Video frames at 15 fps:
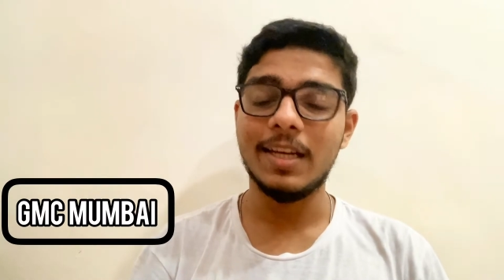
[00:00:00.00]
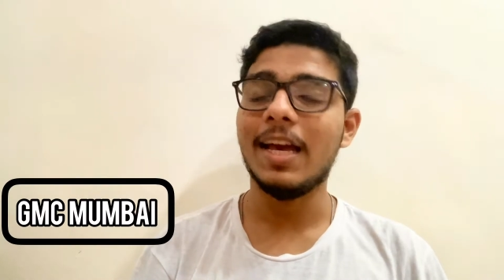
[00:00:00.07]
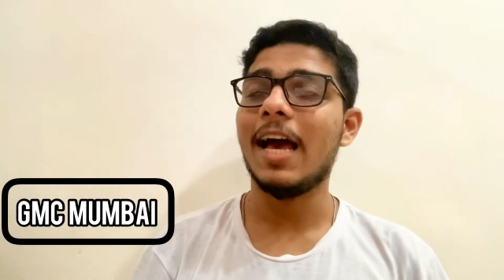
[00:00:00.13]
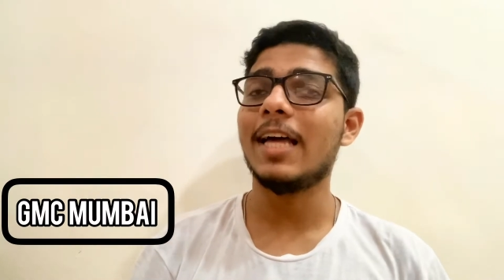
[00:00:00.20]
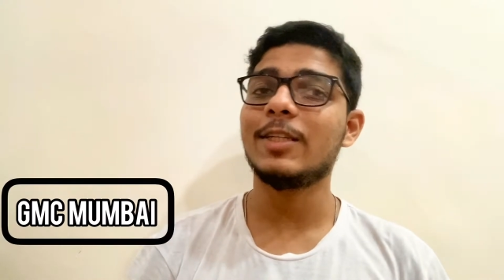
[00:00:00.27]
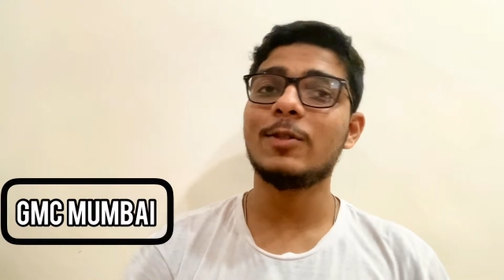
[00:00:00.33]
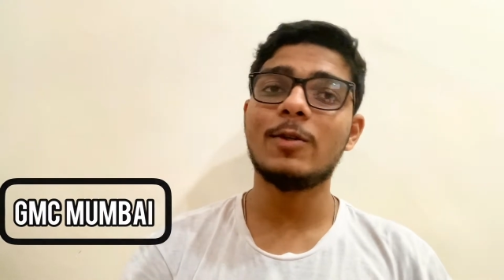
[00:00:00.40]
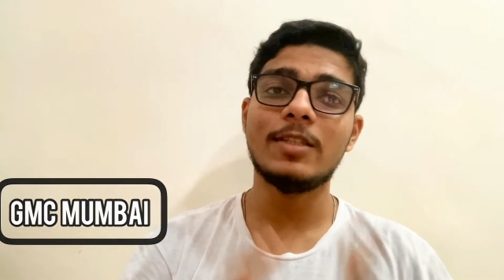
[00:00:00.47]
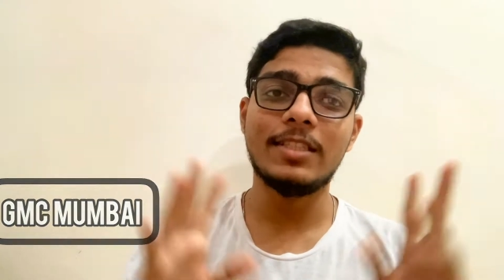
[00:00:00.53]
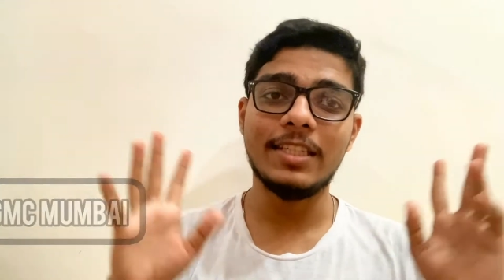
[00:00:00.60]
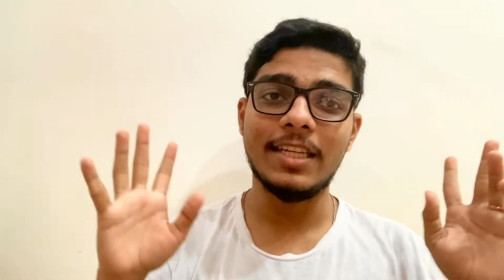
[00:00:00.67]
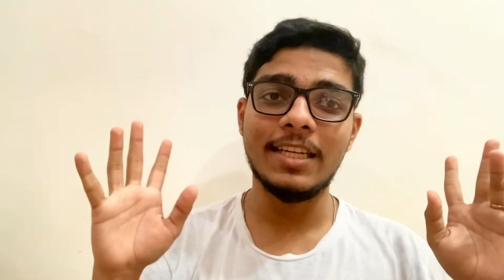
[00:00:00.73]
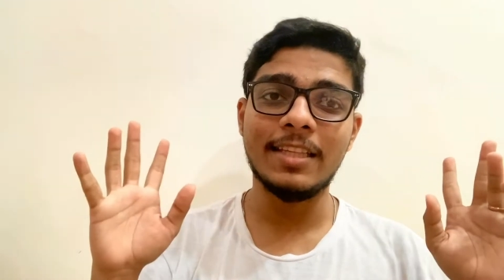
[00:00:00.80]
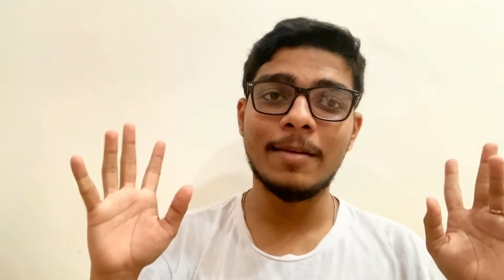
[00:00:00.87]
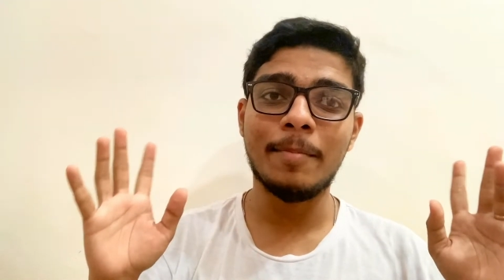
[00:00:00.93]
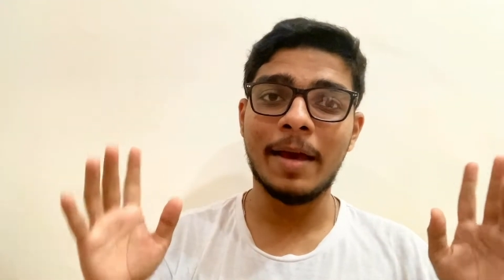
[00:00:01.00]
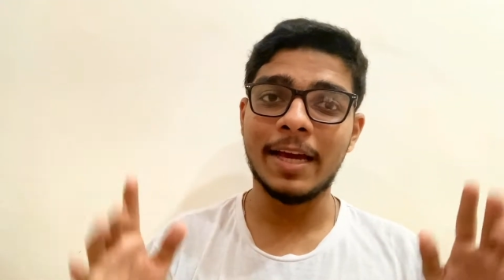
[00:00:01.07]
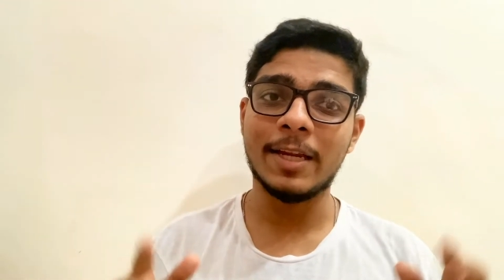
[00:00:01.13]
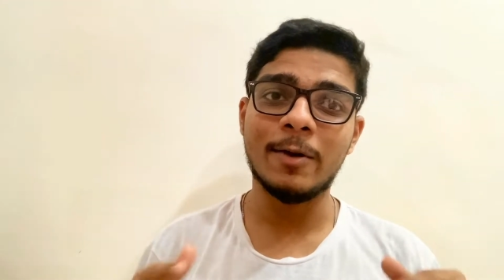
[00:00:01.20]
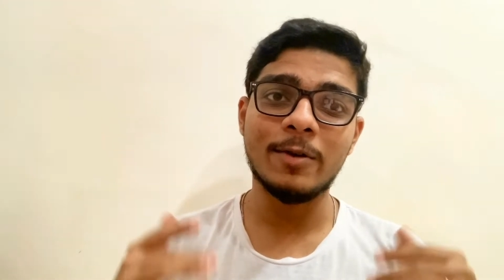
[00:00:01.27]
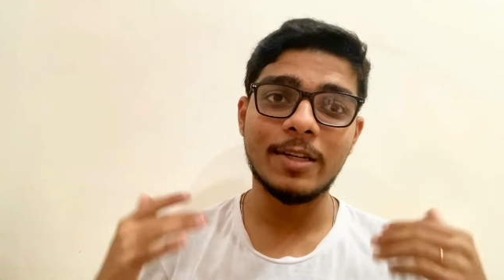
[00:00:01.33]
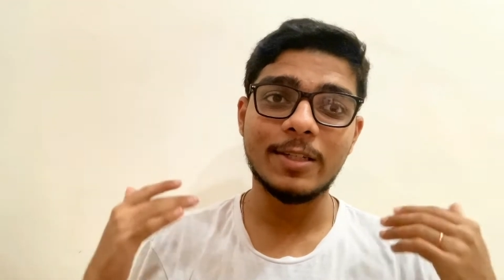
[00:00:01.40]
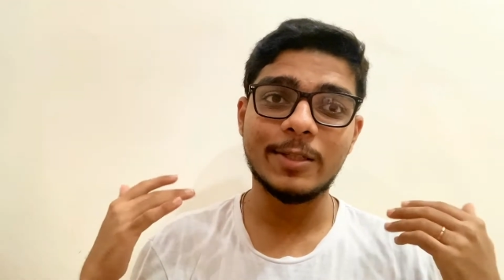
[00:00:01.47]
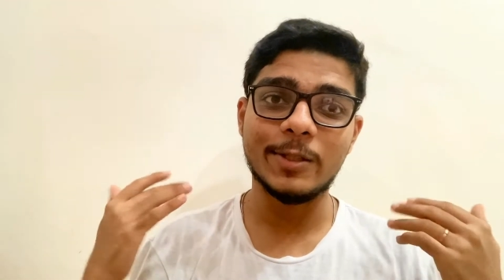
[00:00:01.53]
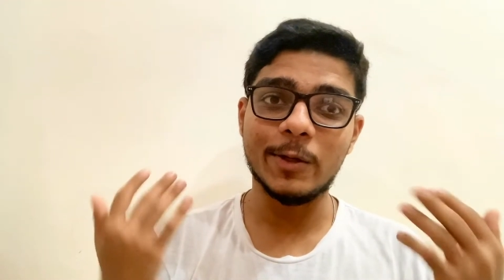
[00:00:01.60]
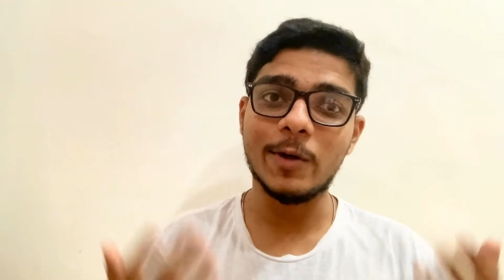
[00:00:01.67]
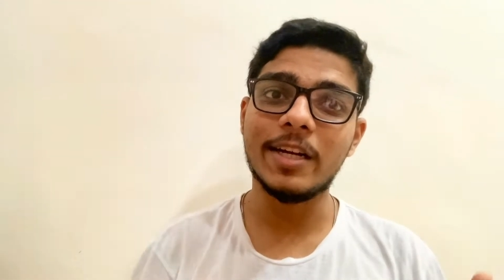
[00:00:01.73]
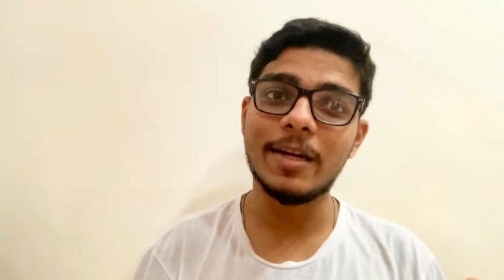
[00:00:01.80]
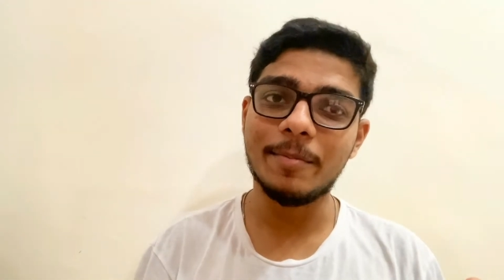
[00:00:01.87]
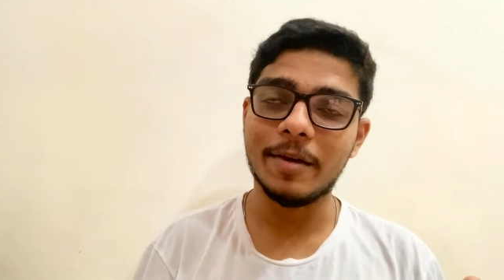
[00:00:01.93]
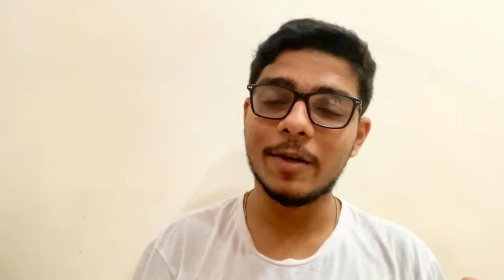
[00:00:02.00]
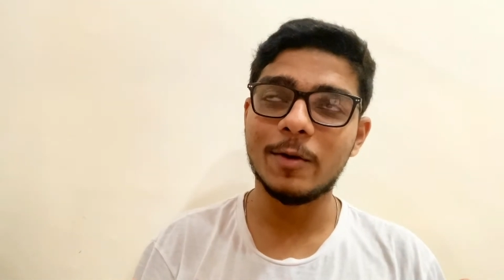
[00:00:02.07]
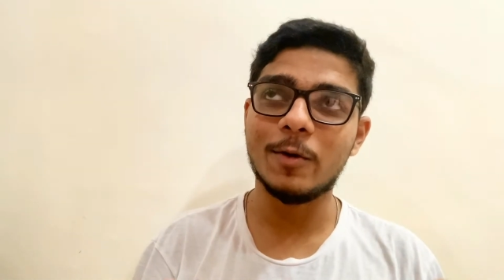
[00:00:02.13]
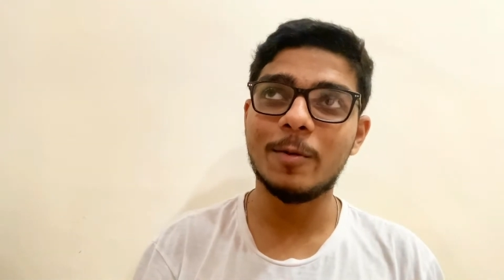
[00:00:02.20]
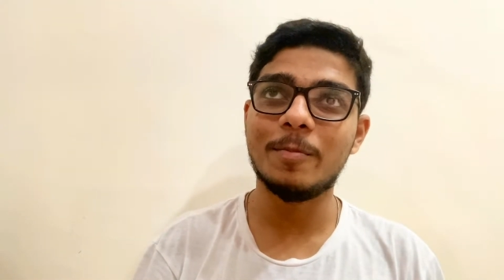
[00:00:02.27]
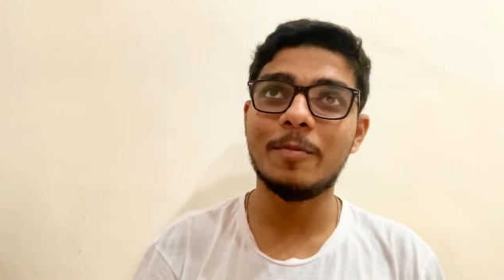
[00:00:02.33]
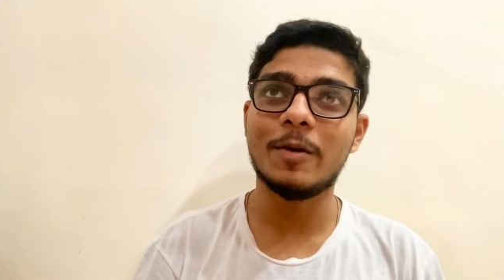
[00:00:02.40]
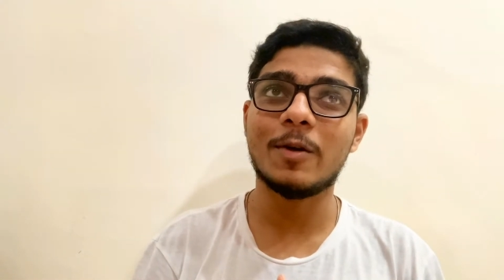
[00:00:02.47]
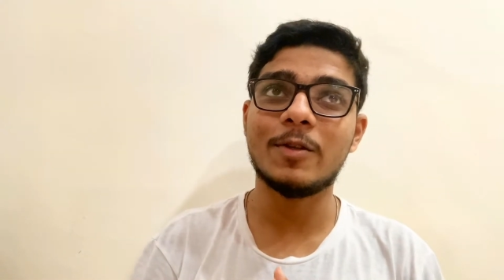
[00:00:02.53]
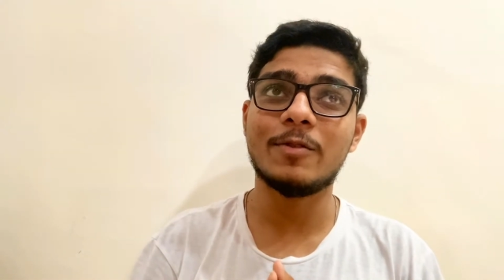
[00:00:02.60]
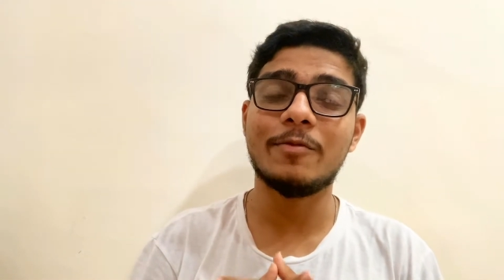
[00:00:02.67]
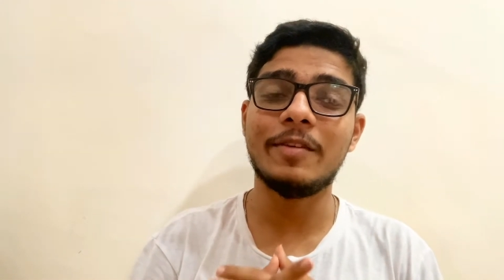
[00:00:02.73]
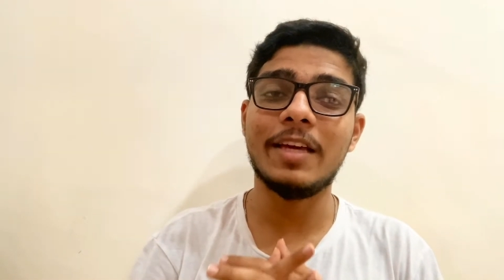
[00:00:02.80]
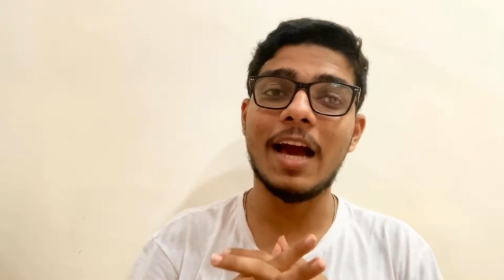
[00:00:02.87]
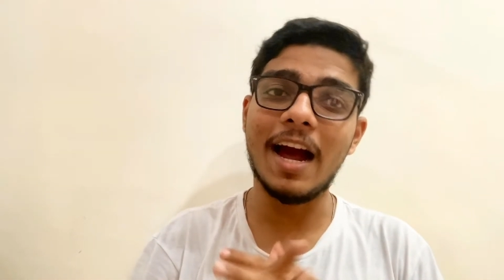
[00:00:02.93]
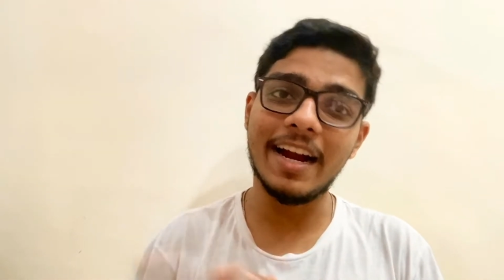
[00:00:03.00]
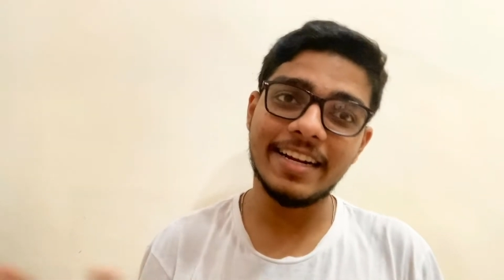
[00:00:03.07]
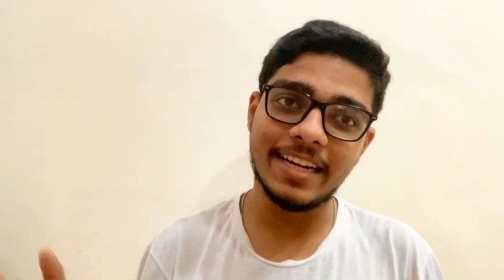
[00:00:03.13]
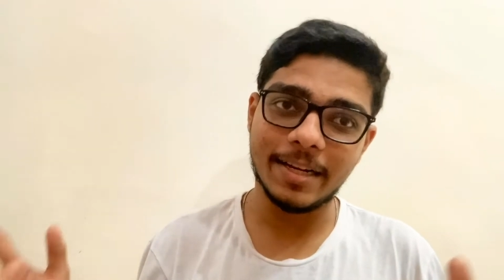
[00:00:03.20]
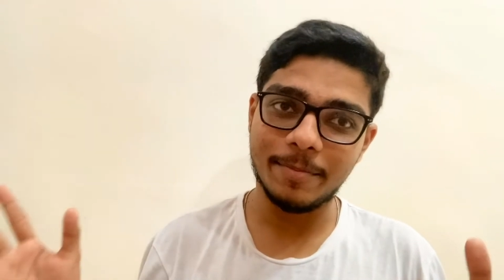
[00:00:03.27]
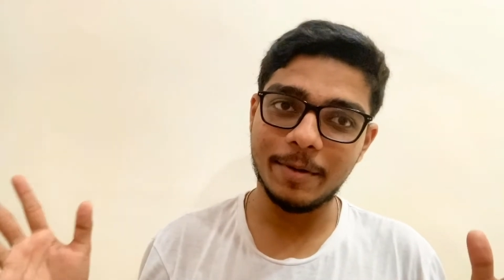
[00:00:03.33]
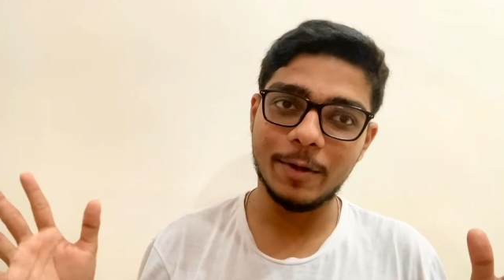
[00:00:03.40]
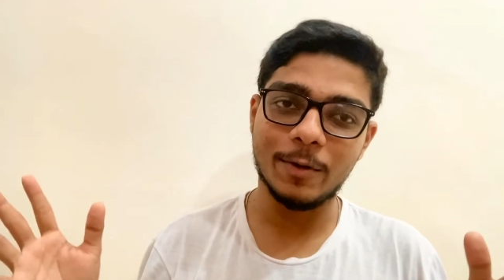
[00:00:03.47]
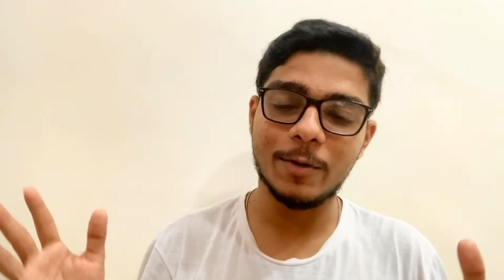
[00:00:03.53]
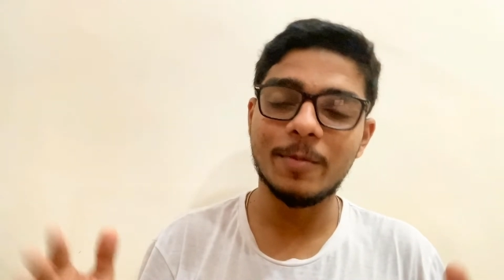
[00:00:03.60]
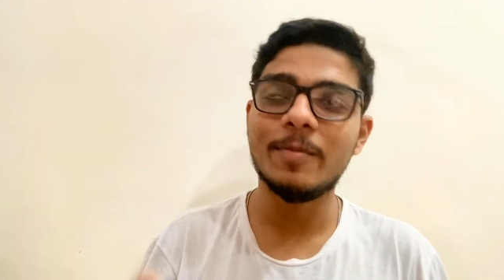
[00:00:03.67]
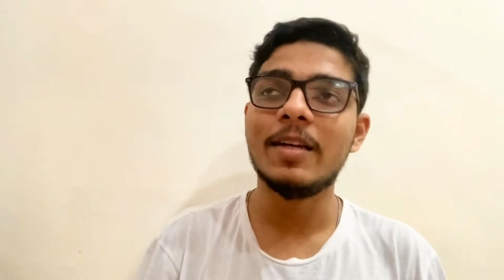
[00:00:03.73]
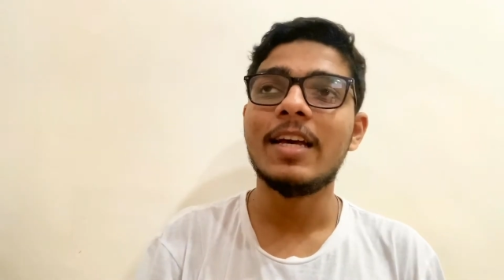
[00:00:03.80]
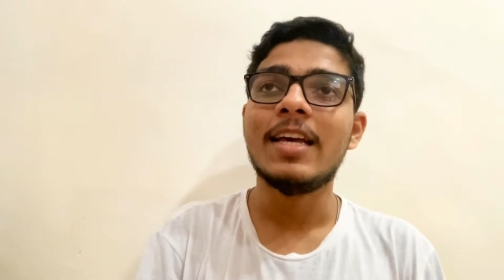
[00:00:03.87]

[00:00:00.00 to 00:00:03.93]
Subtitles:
As you'll see, the background is not at my home because we aren't at my home.